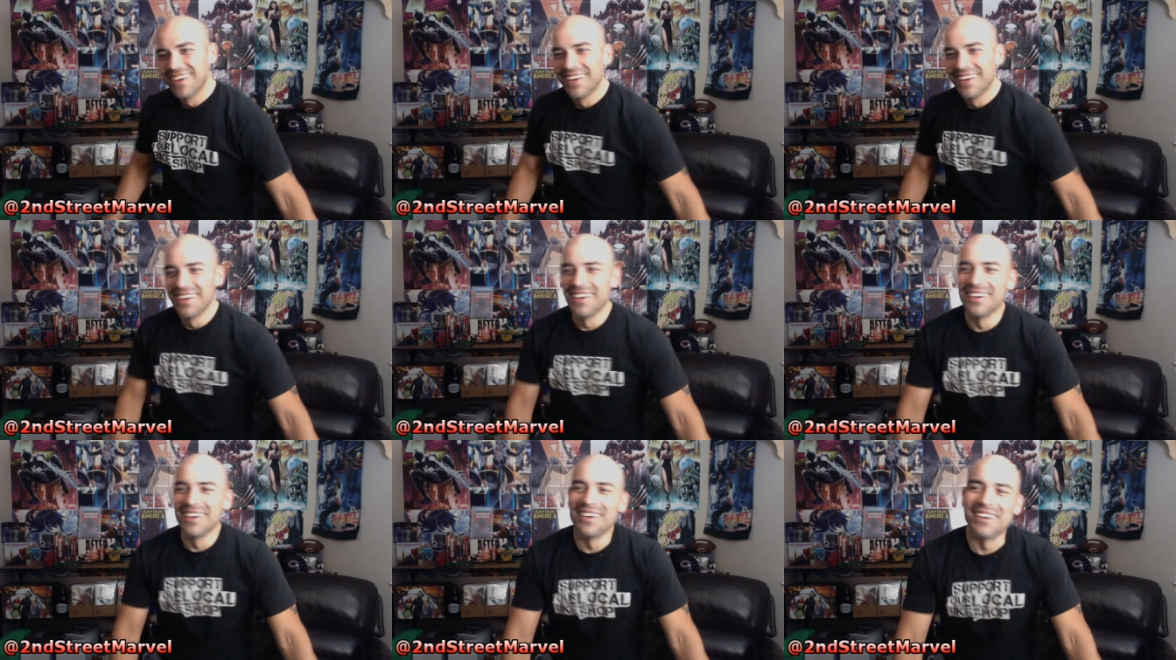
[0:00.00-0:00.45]

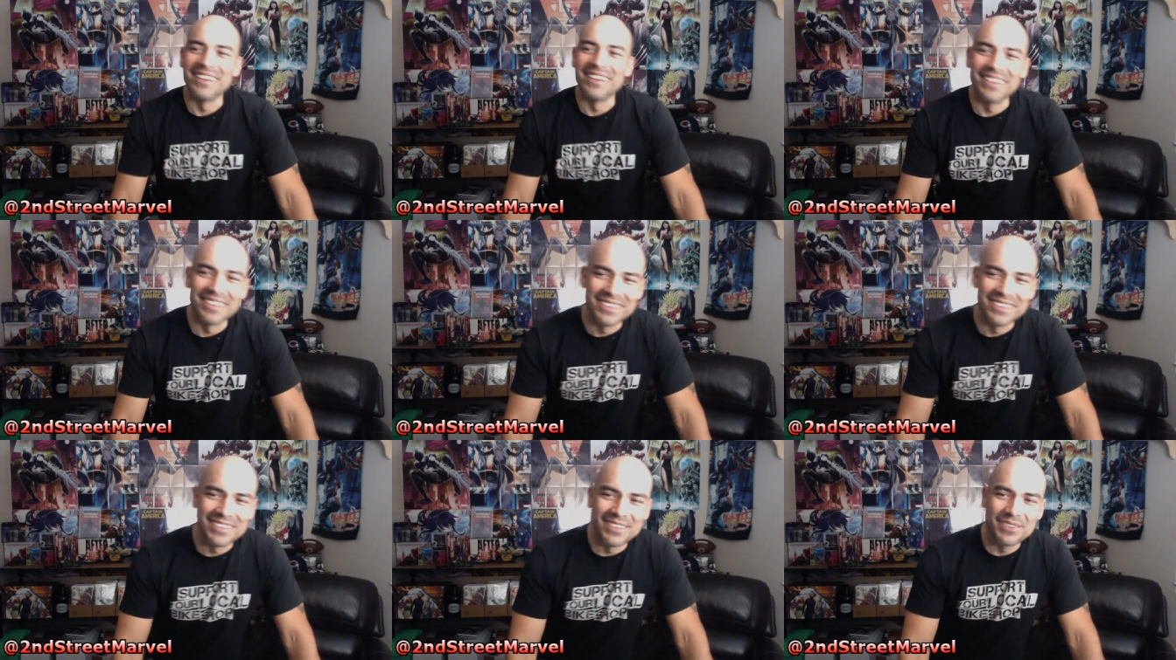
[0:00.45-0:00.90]
Oh,
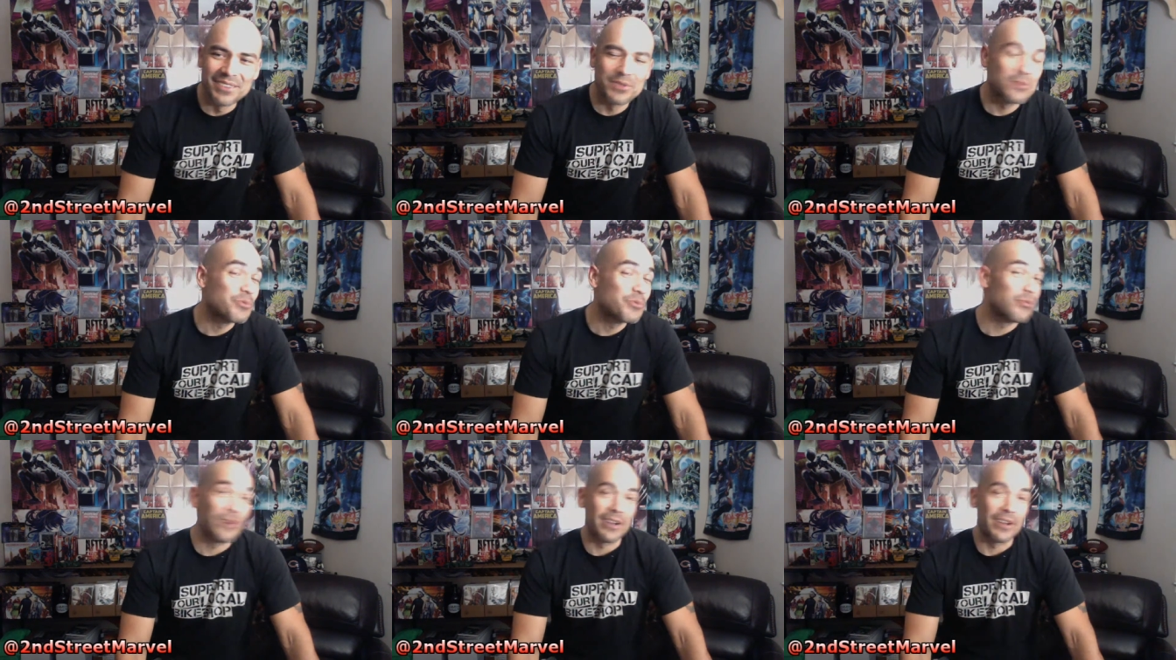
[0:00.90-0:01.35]
it's
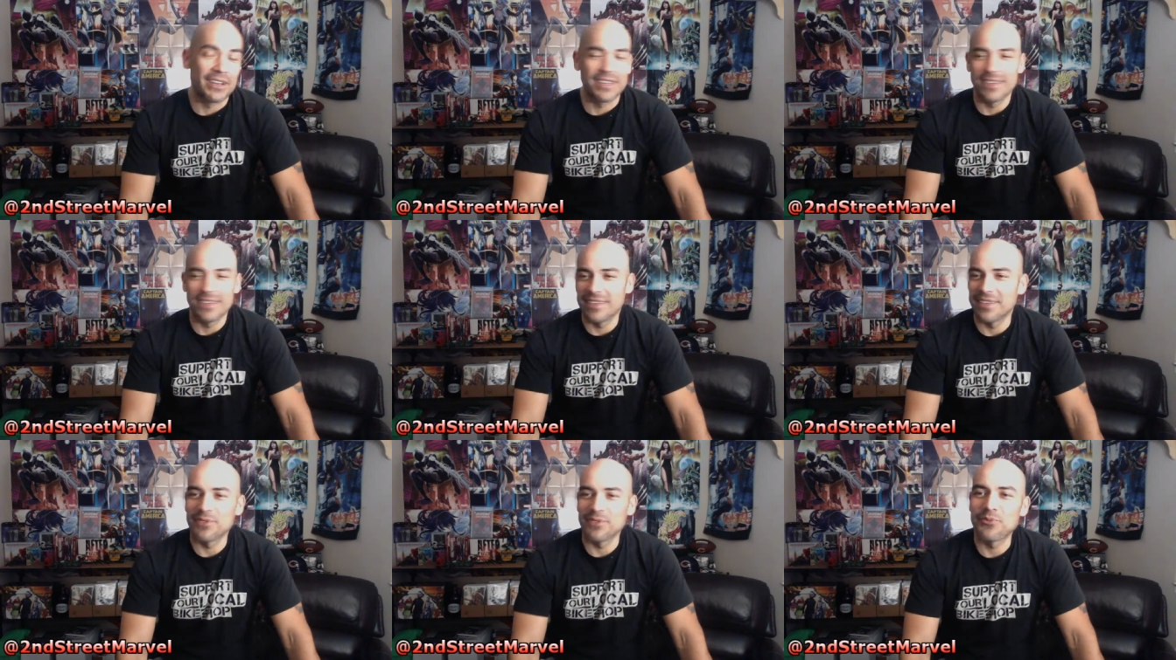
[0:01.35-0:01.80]
funny.
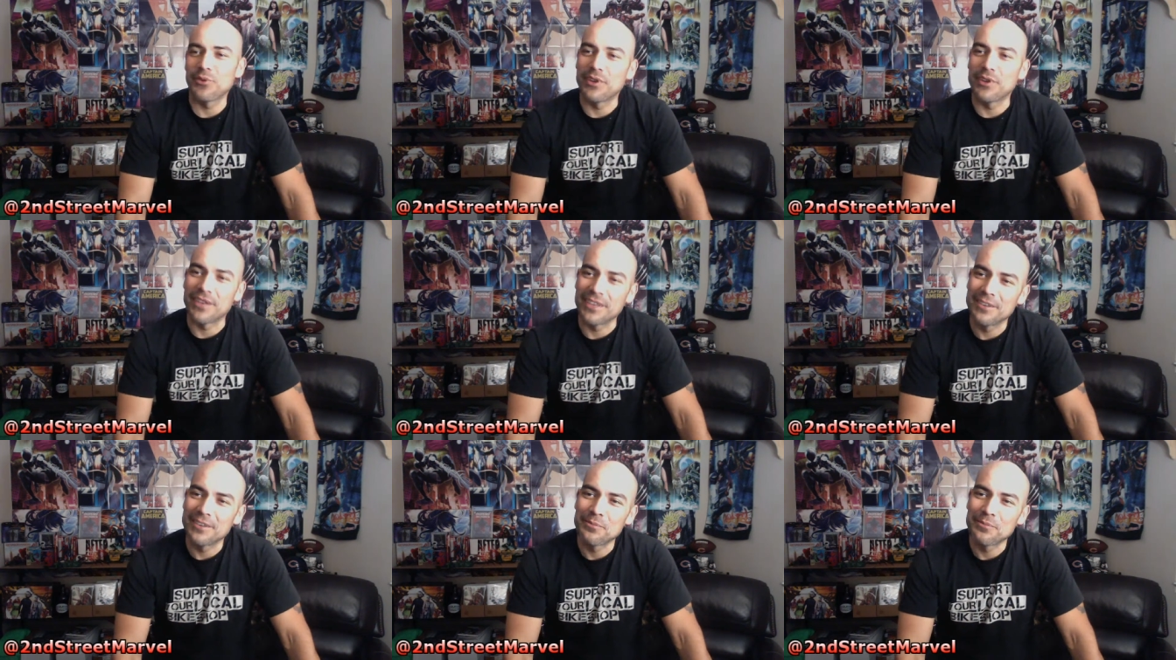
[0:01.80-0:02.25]
It's funny.